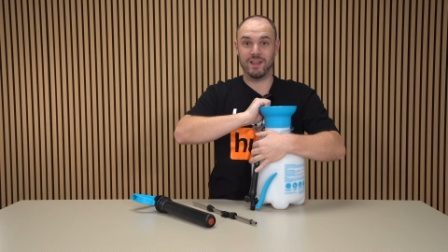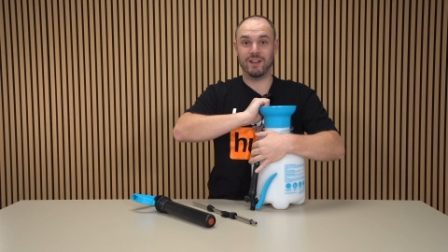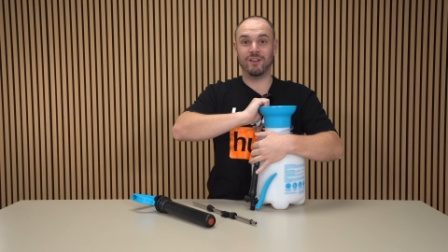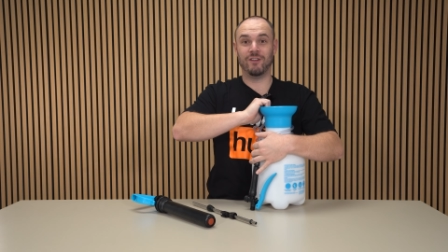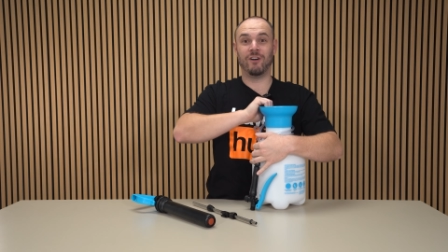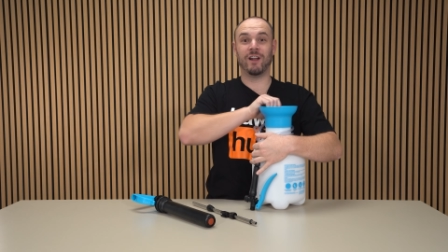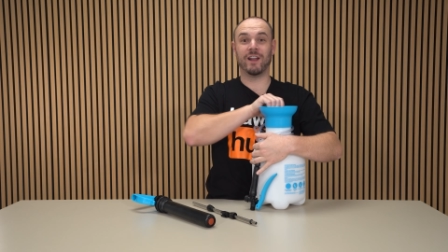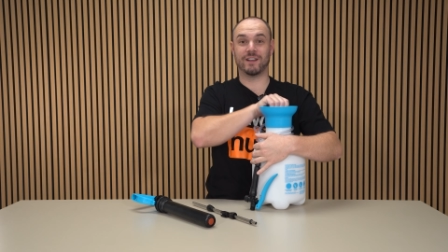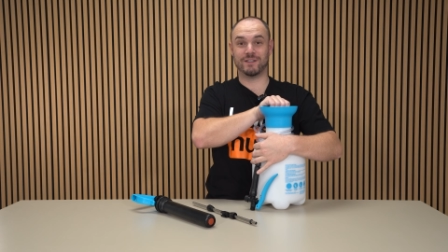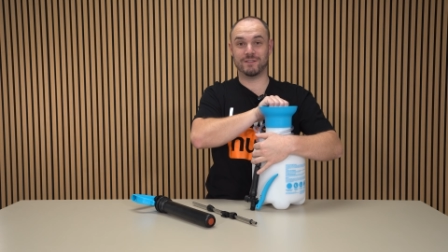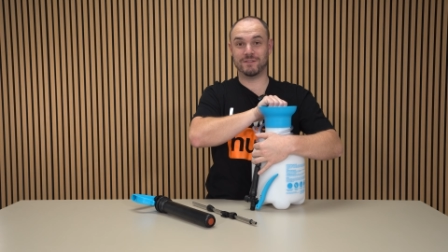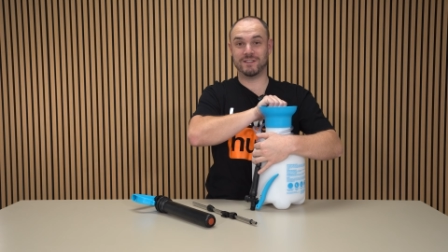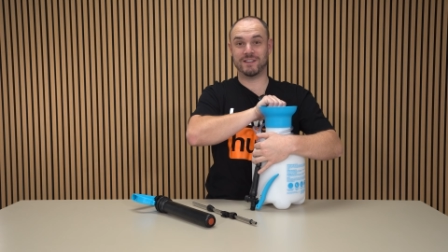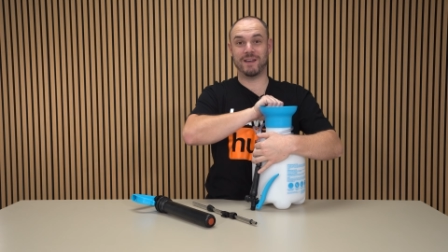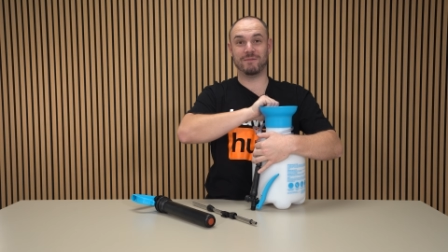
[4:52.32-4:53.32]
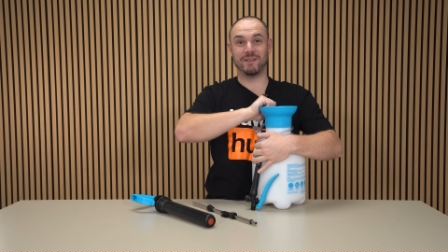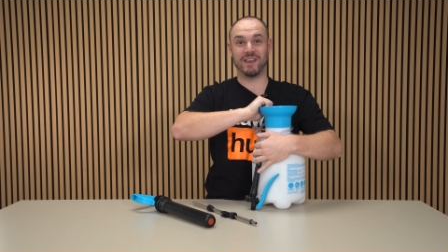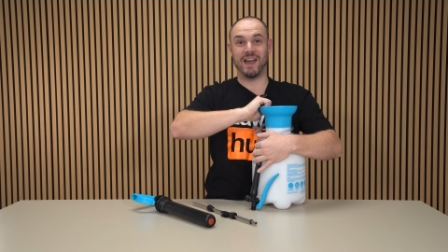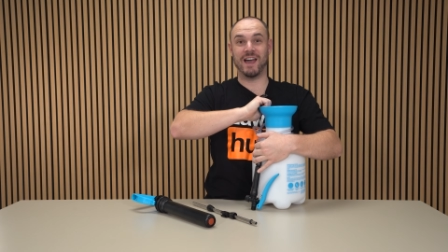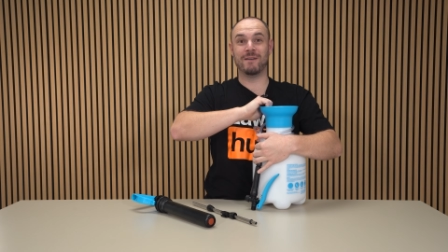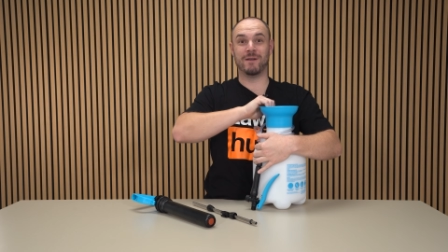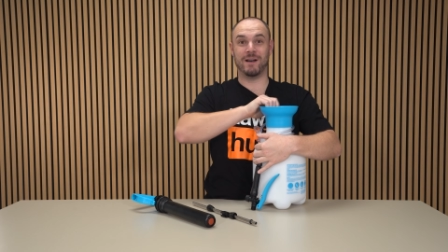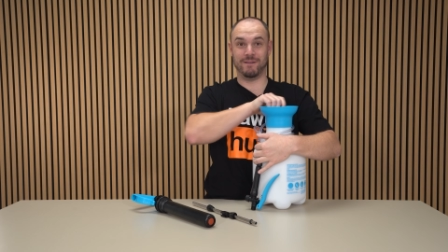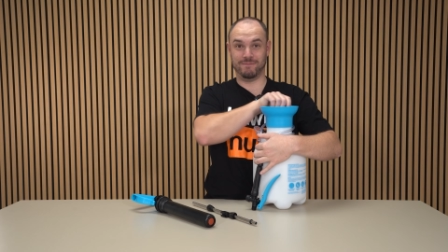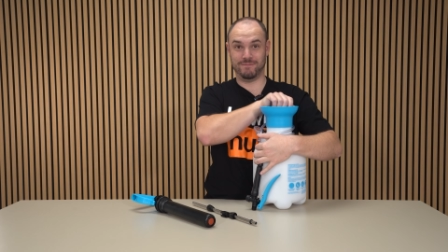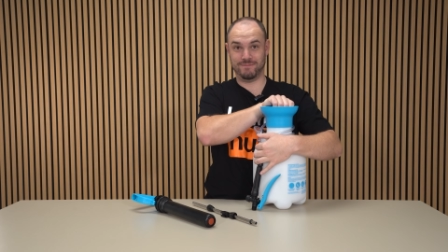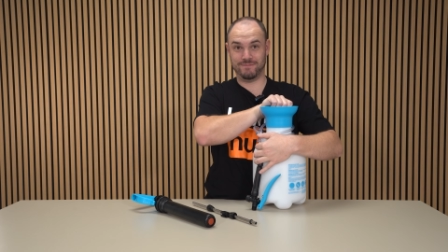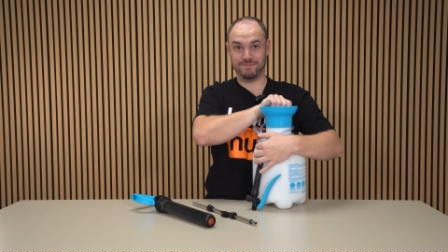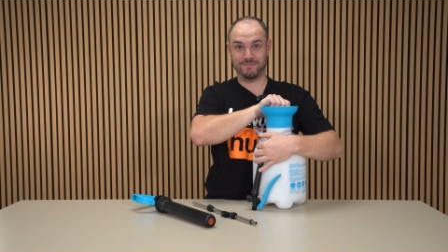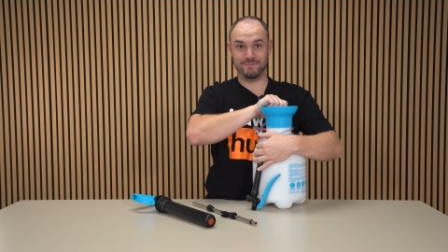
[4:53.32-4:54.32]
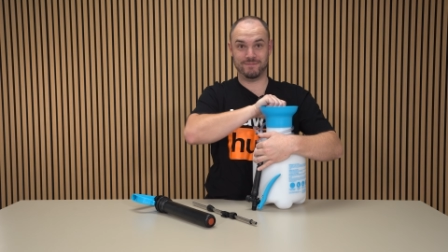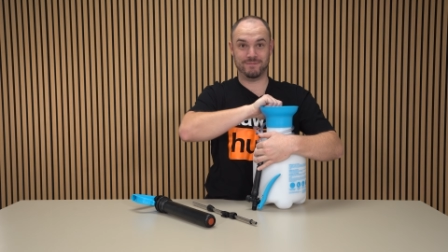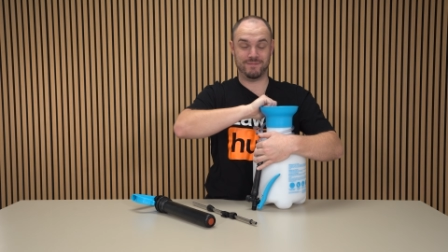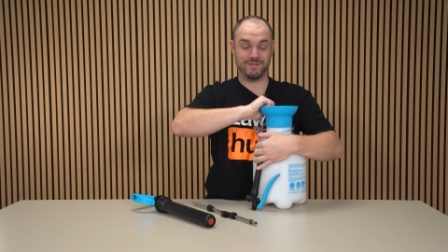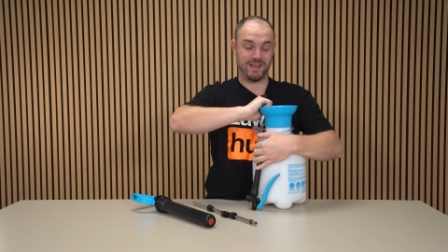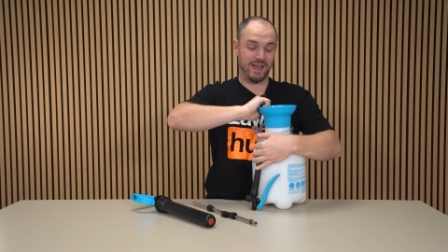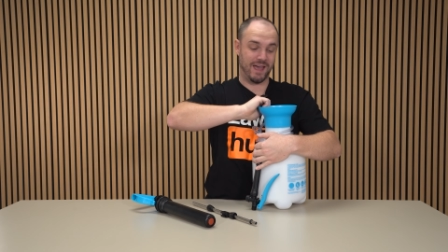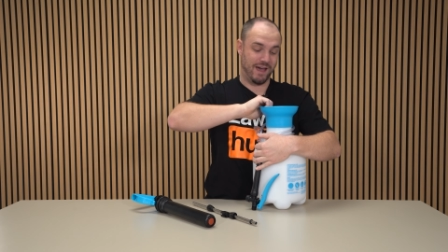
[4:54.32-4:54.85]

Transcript: Nylex have stepped the game up. They